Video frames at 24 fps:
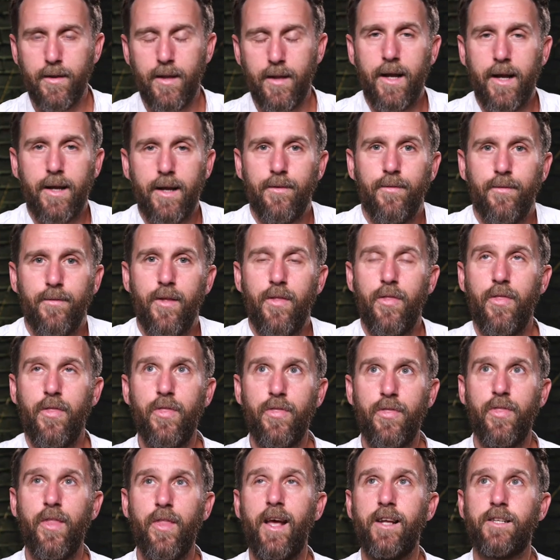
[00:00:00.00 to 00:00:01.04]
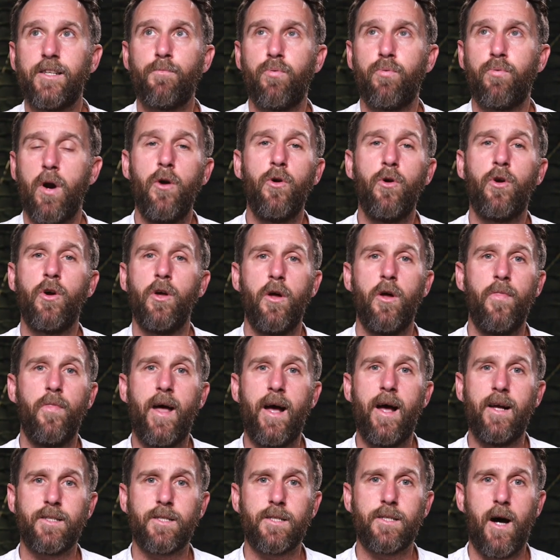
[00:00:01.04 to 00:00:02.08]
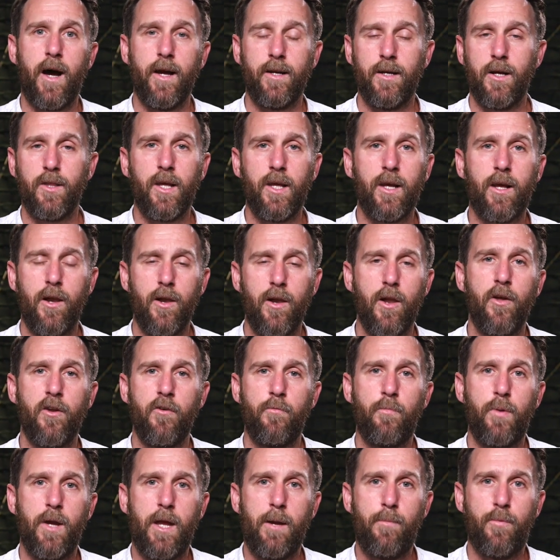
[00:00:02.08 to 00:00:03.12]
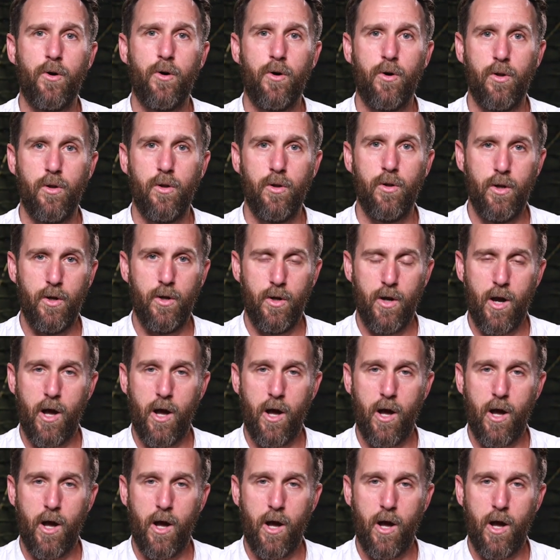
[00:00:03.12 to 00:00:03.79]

like it's broken on that side and i think a lot of people